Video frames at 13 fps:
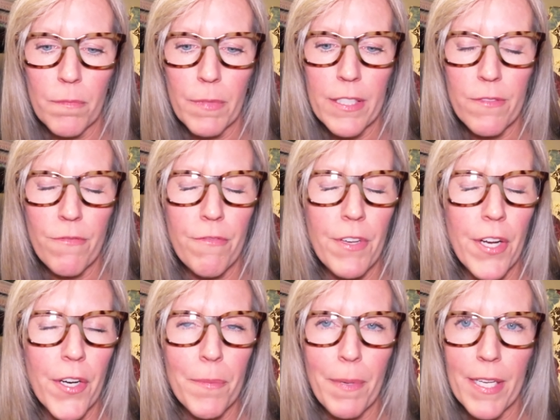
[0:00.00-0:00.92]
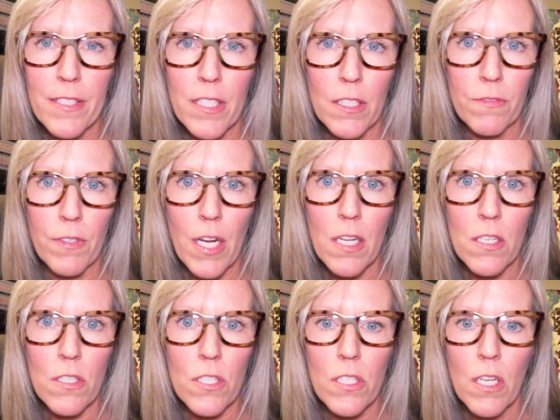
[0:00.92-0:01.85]
It's very basic
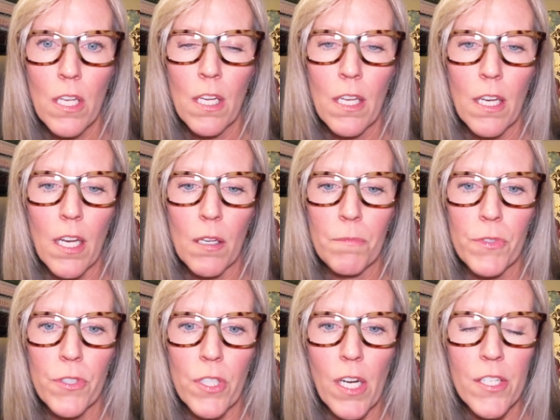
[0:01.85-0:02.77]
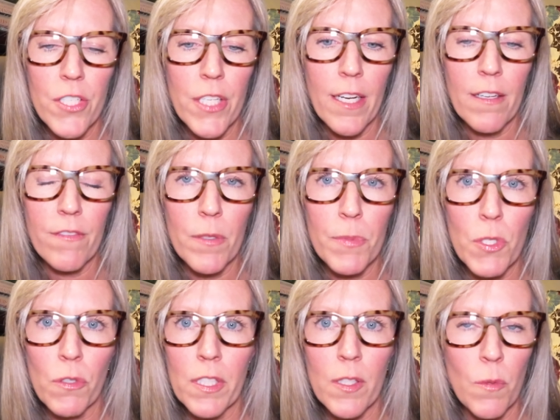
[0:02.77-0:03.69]
French. You're conjugating verbs
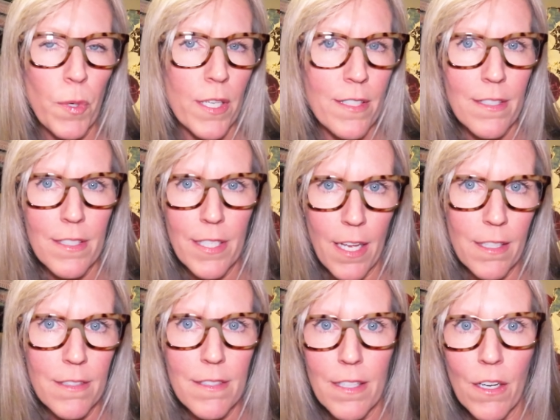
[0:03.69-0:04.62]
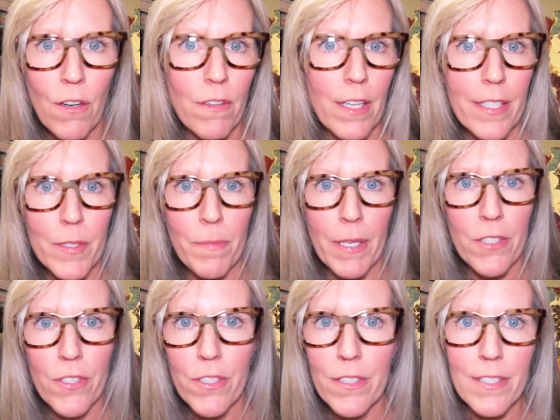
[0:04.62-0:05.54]
only in the present tense. They don't
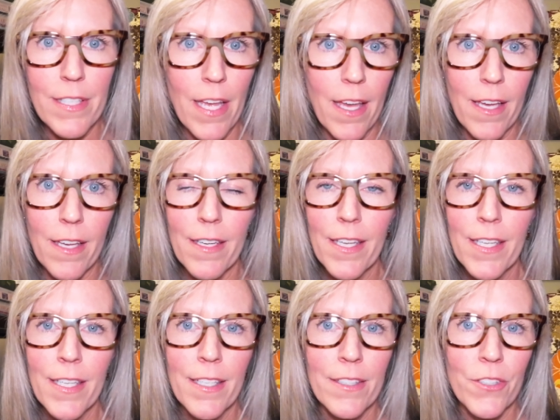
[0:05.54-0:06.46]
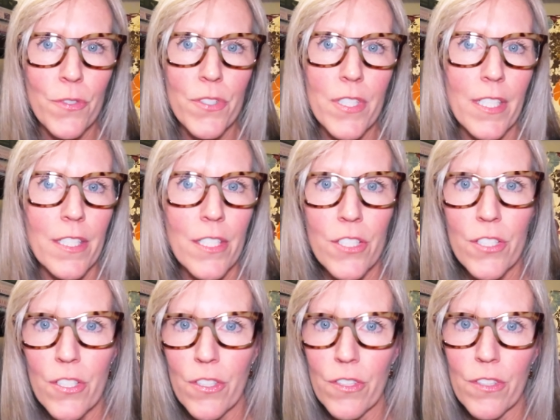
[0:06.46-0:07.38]
expect you to use the
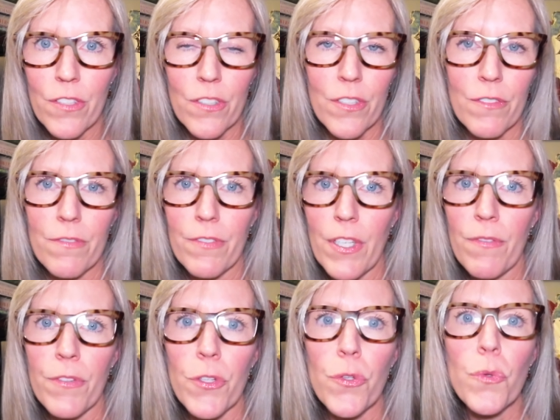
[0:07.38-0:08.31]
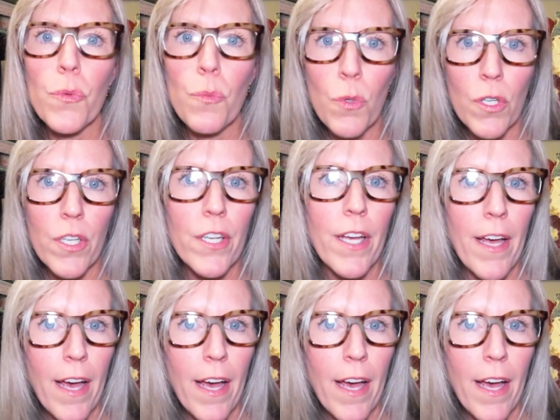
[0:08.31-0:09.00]
conditional, or if you would